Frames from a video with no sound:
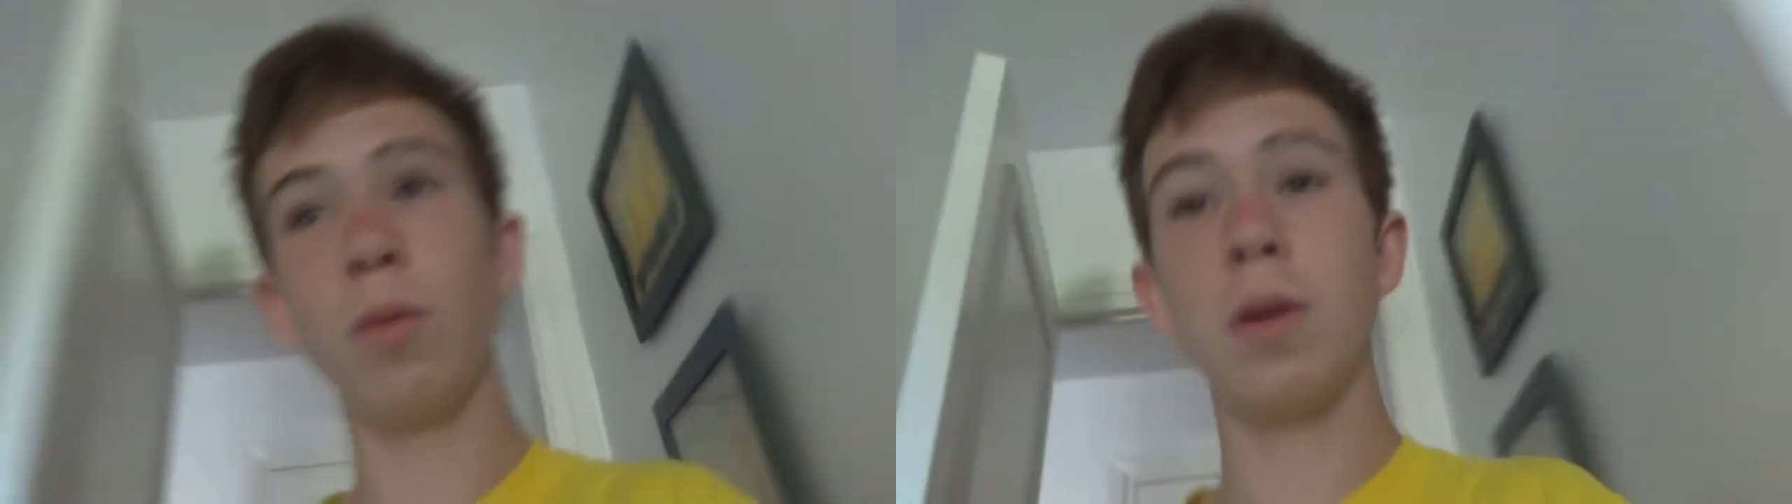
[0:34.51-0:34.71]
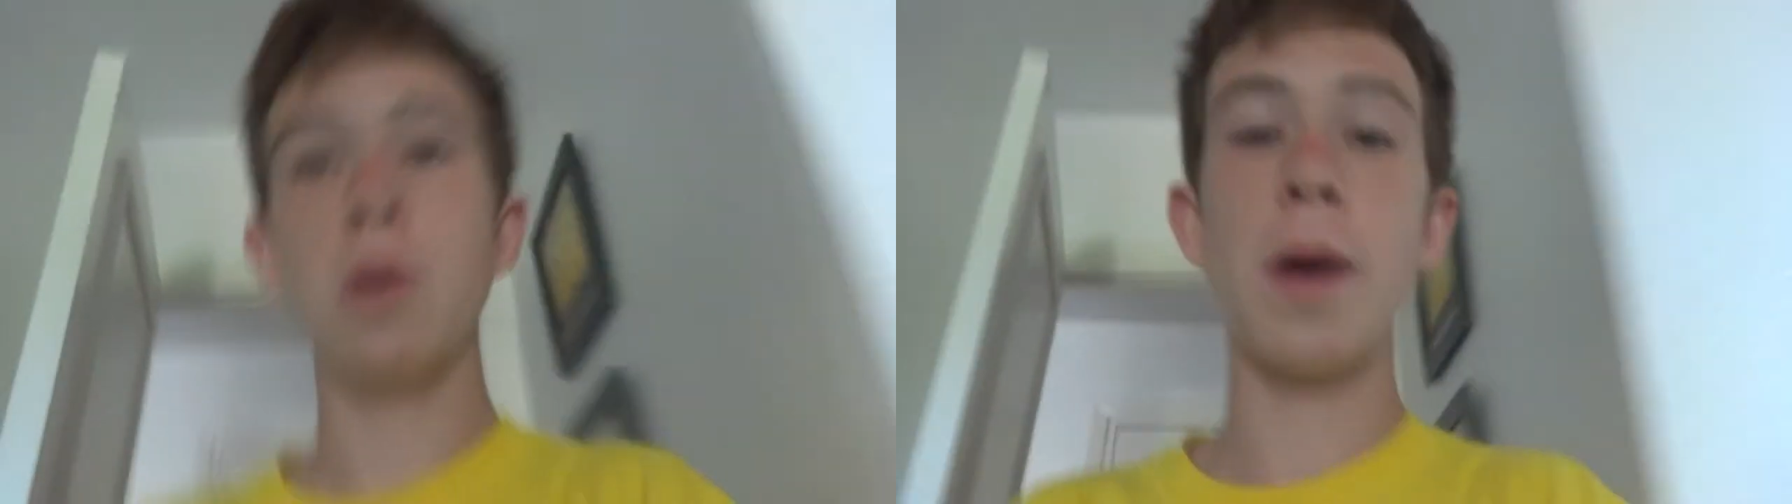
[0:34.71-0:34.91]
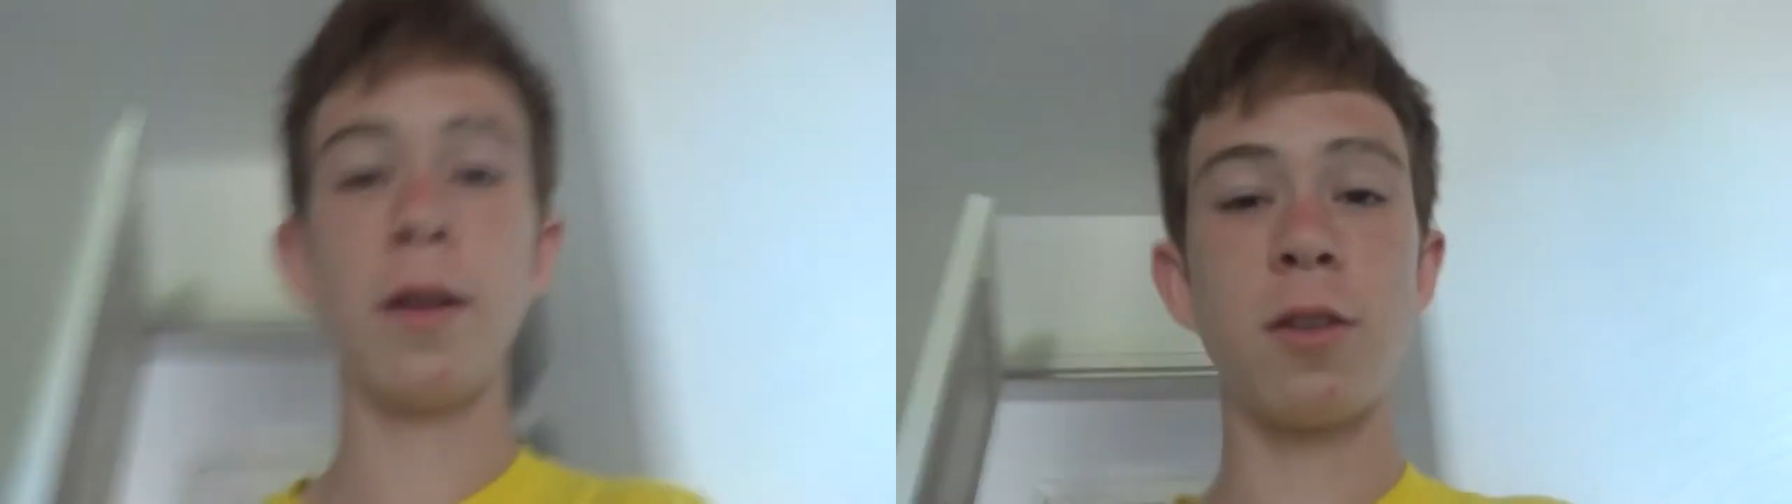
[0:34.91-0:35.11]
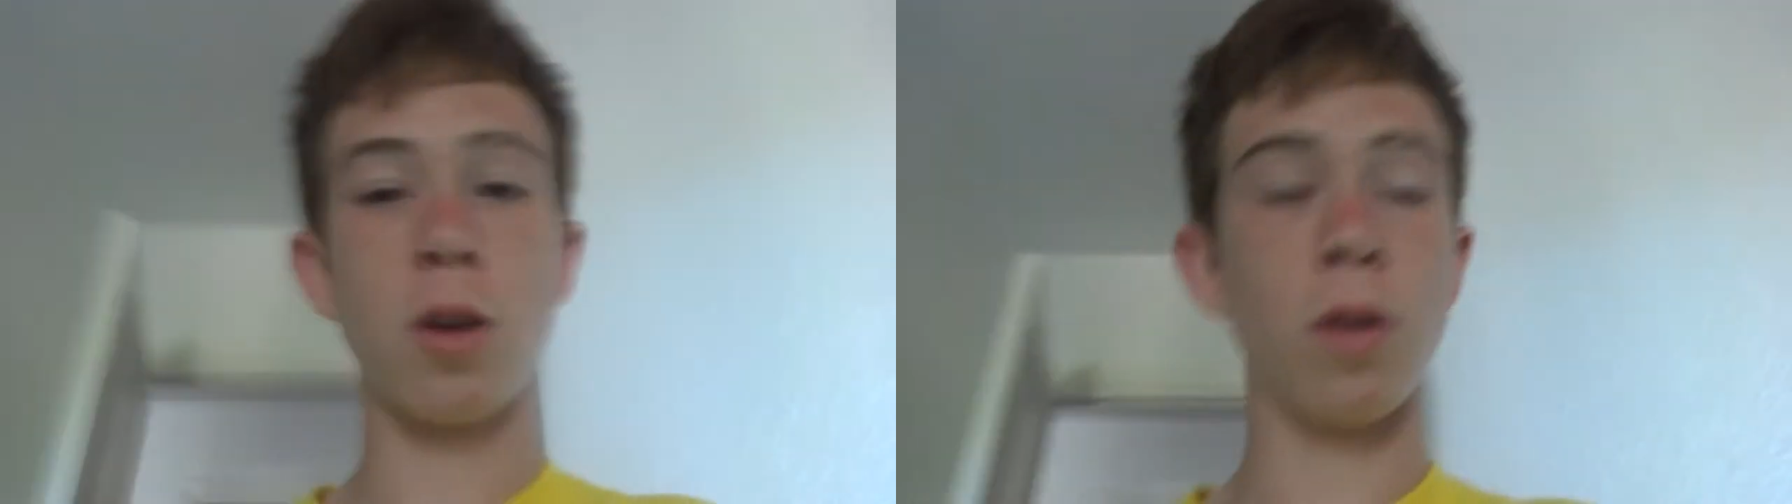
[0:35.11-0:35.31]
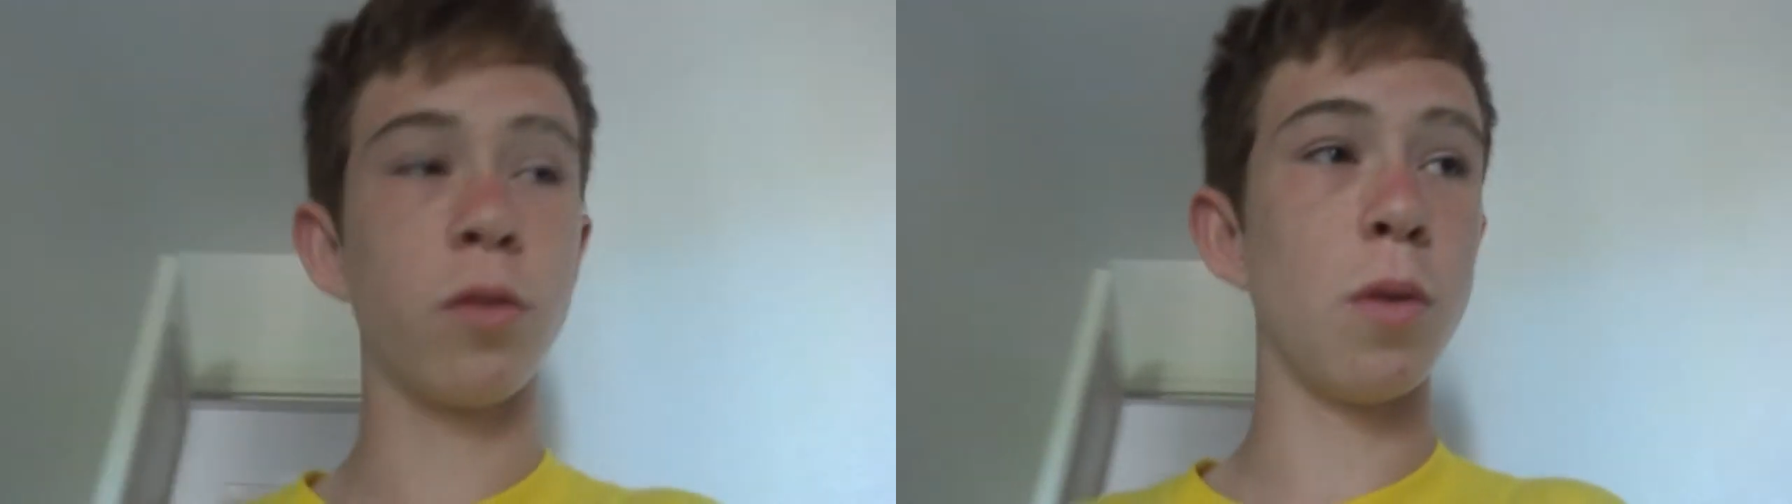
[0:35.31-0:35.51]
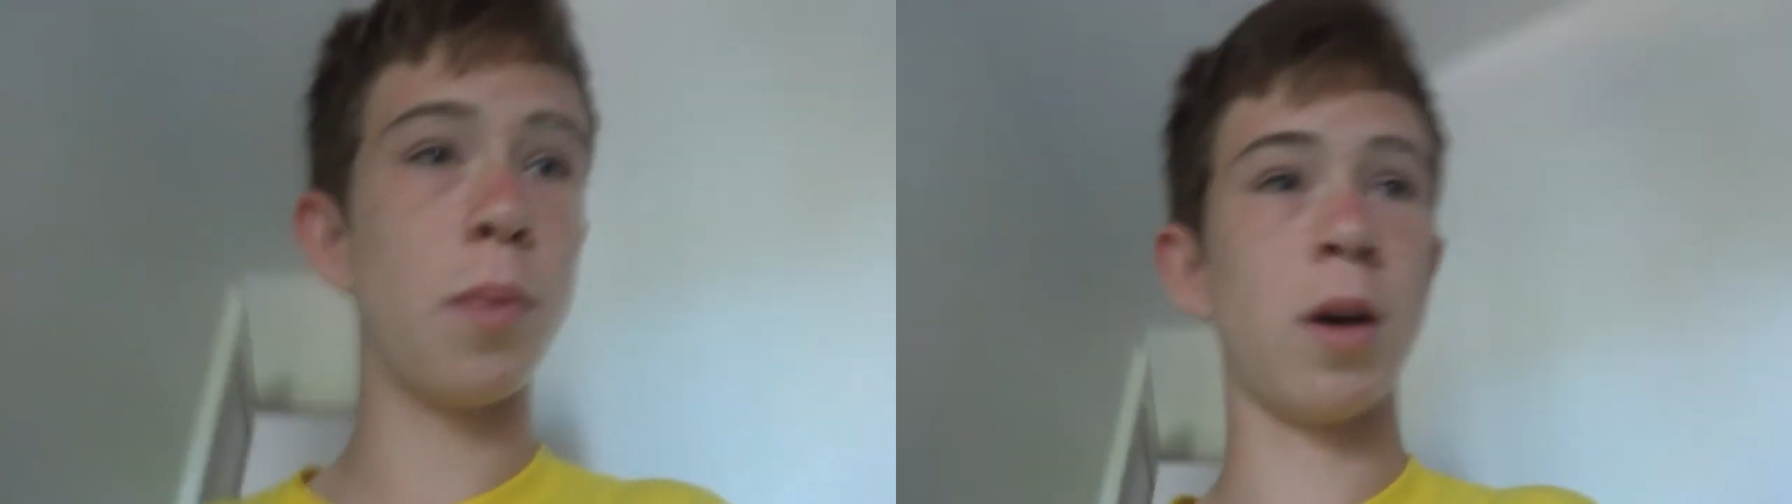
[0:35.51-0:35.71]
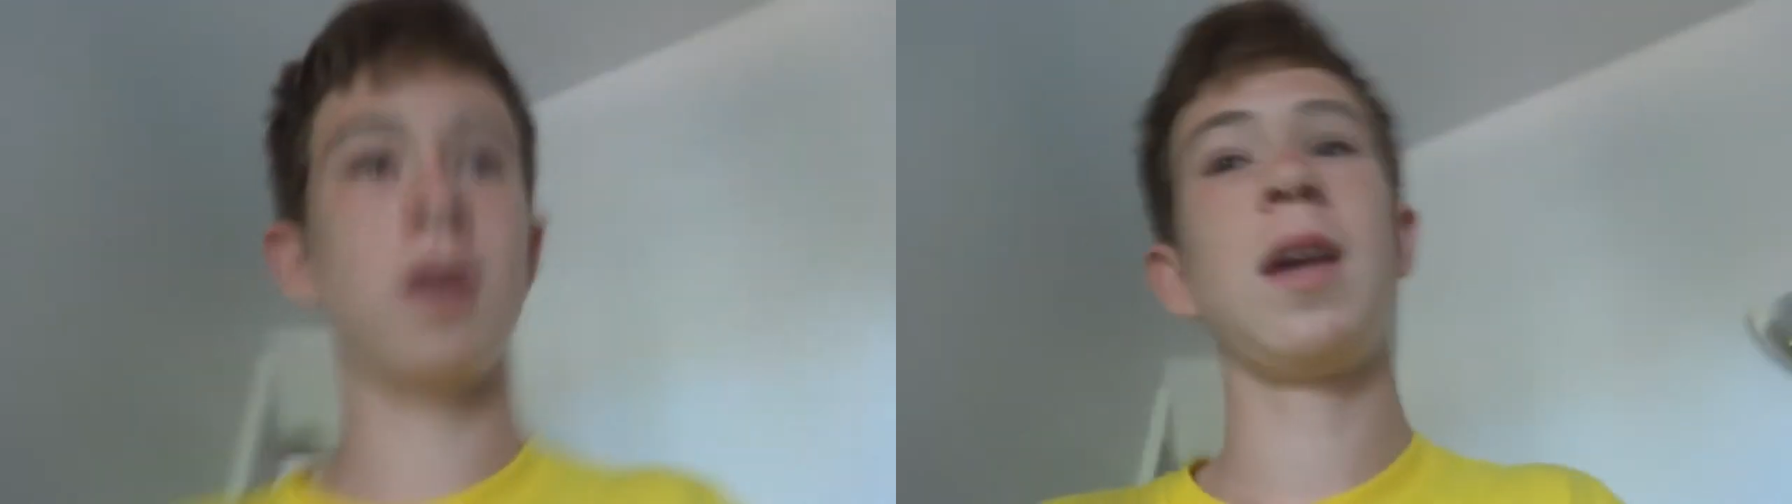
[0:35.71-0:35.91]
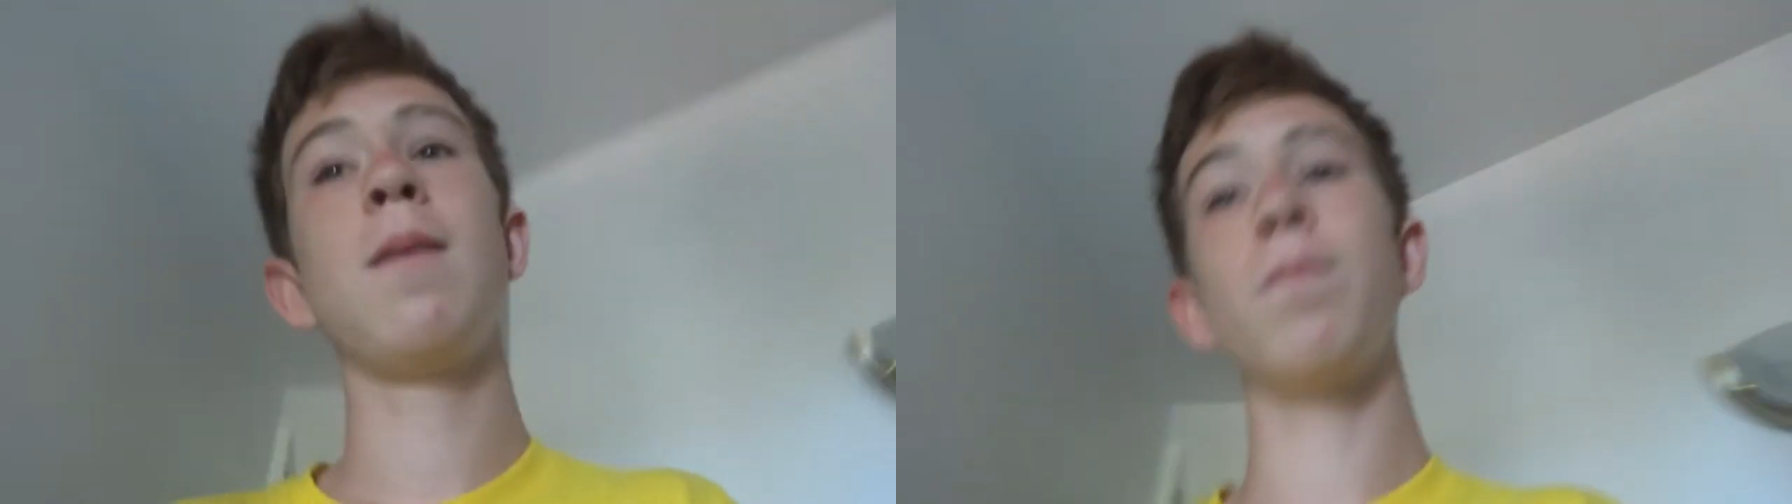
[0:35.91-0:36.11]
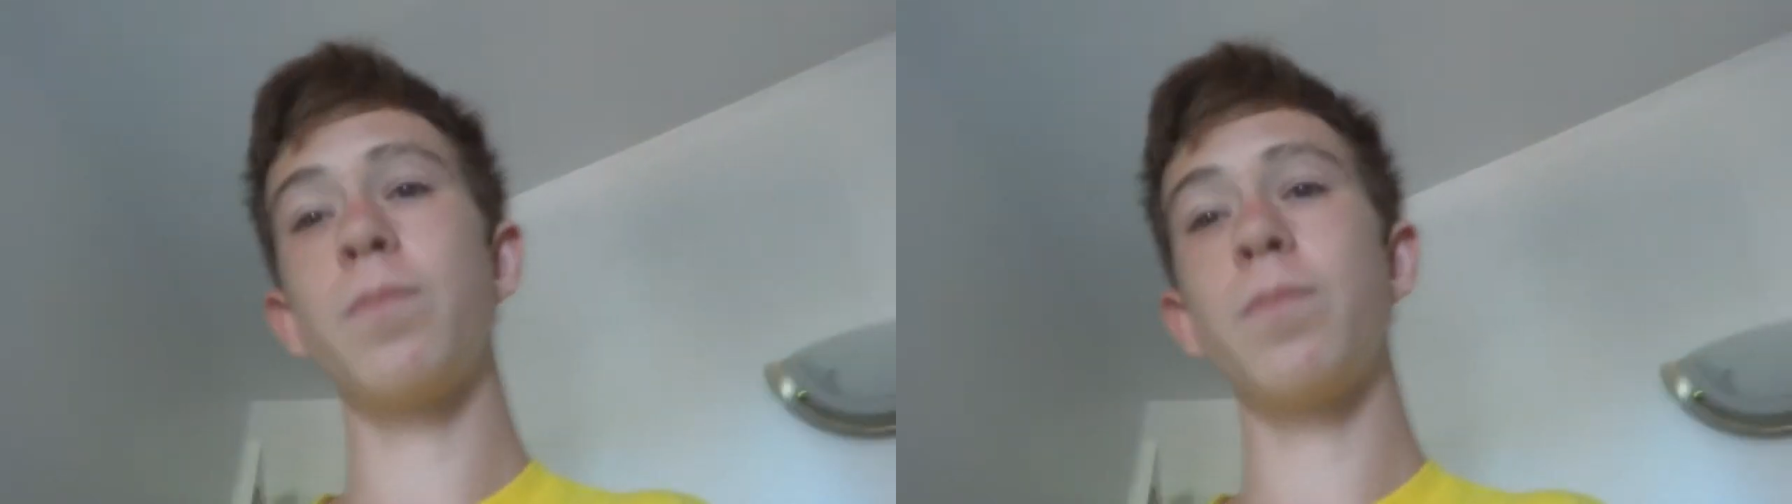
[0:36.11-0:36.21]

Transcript: we're about to go off to a party